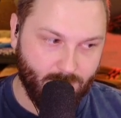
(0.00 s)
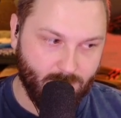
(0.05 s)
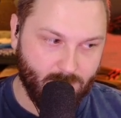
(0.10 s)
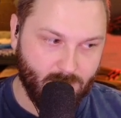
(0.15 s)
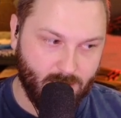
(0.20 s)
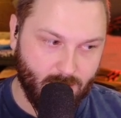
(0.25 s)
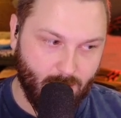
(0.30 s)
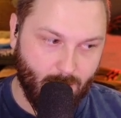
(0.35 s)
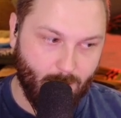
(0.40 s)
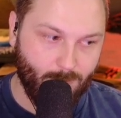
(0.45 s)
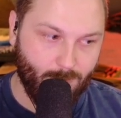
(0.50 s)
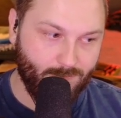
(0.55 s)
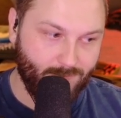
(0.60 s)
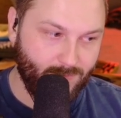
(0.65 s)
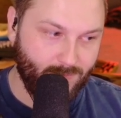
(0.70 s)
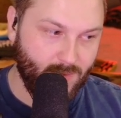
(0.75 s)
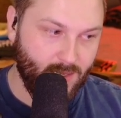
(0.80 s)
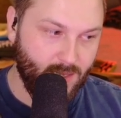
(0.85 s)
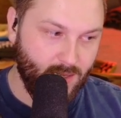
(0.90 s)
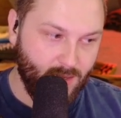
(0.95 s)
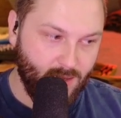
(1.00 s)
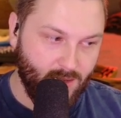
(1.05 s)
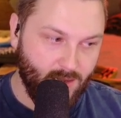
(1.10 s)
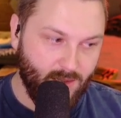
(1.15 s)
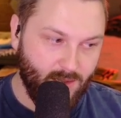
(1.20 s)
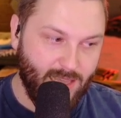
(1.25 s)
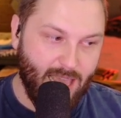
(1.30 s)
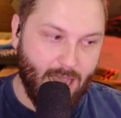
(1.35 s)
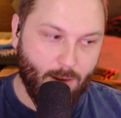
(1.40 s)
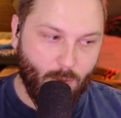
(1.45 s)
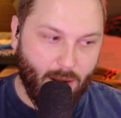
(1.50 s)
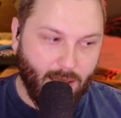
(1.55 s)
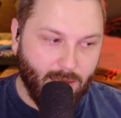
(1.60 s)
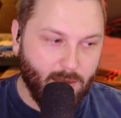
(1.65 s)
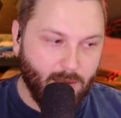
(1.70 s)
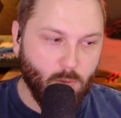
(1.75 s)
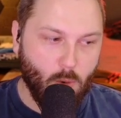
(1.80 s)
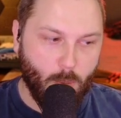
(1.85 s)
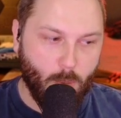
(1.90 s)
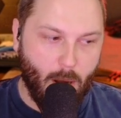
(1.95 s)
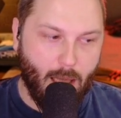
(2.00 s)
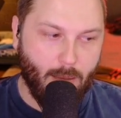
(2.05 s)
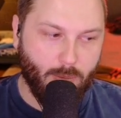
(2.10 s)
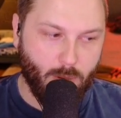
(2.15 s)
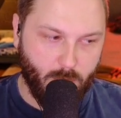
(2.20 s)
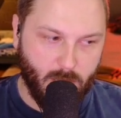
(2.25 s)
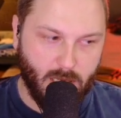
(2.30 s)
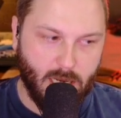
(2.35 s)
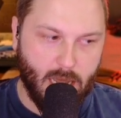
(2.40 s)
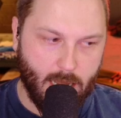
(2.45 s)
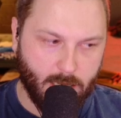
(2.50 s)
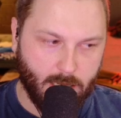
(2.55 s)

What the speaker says: So yeah, Raylan will probably be next.